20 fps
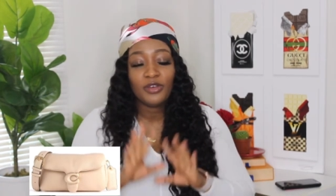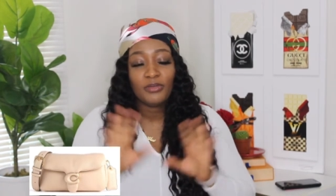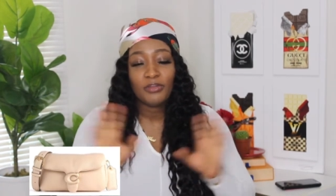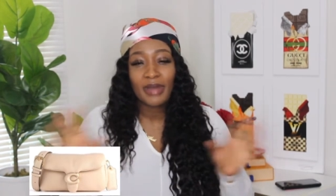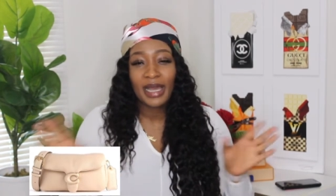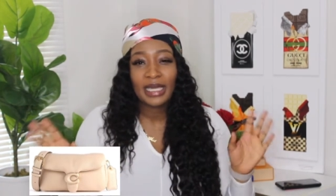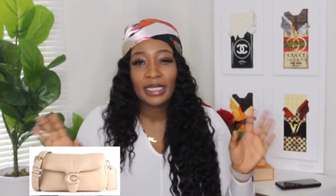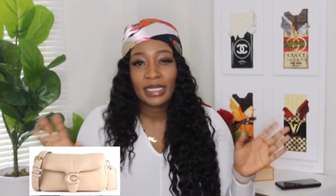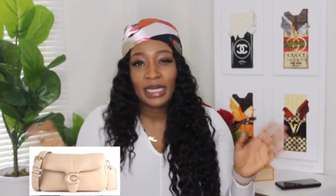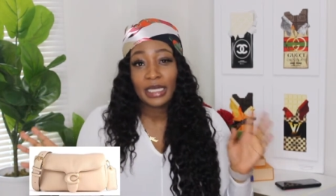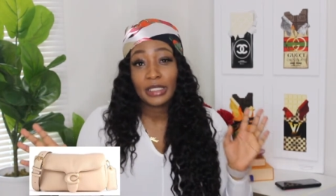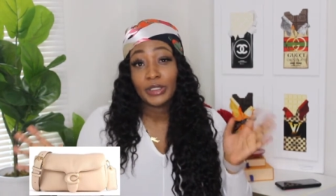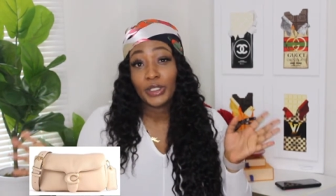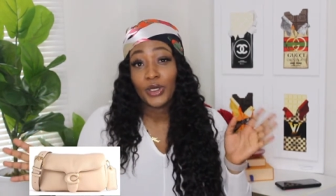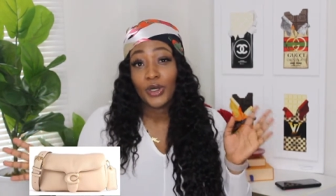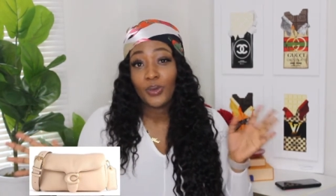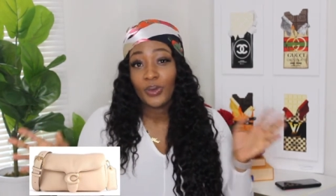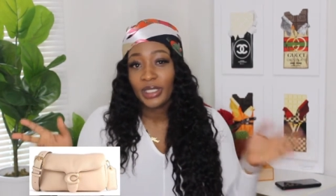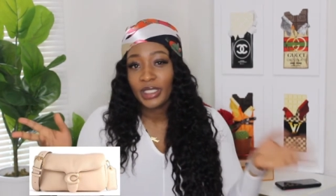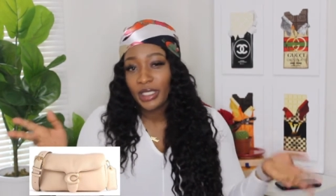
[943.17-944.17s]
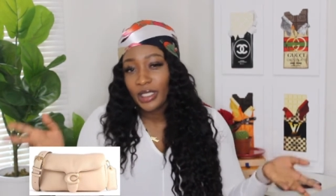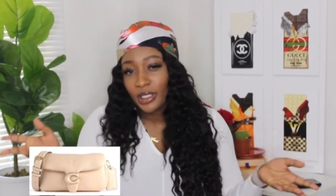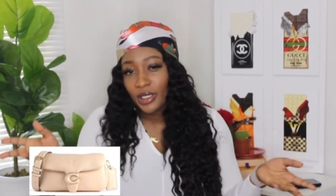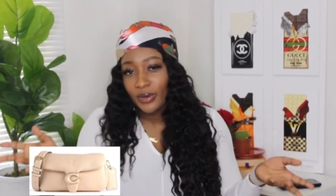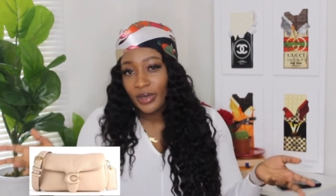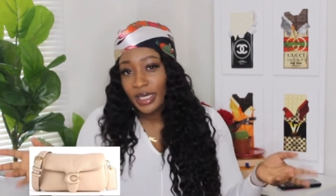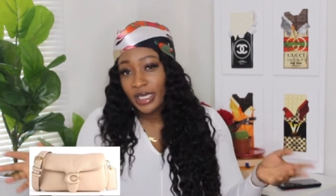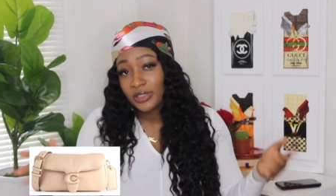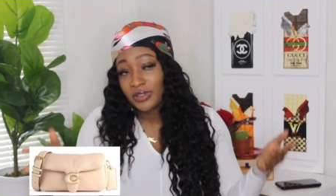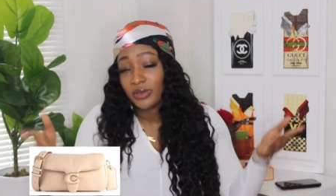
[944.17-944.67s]
you might not know what
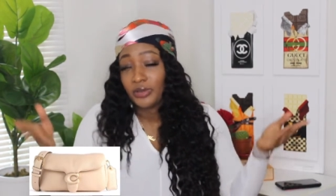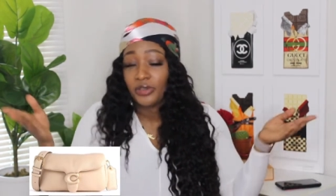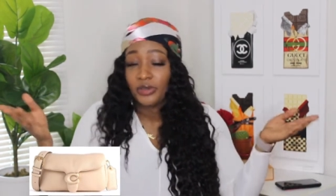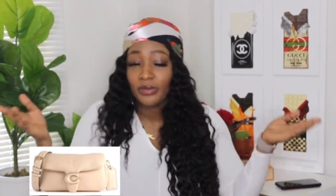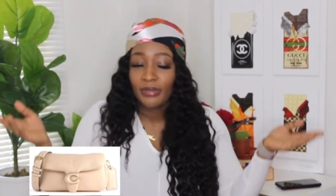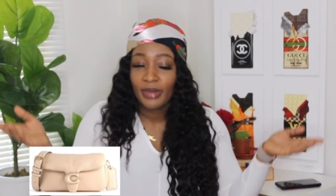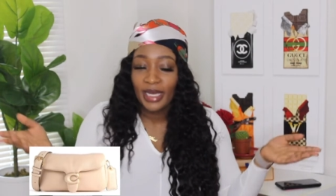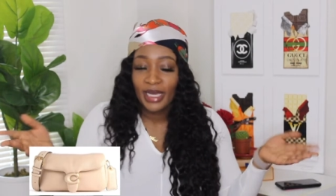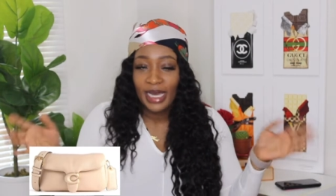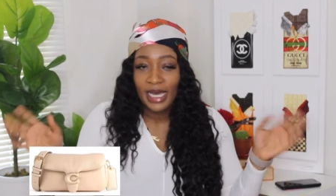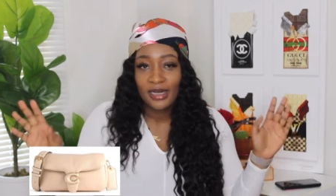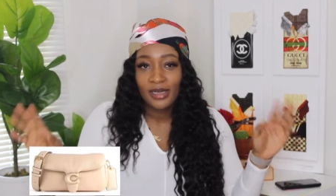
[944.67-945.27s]
Nido is, or you might,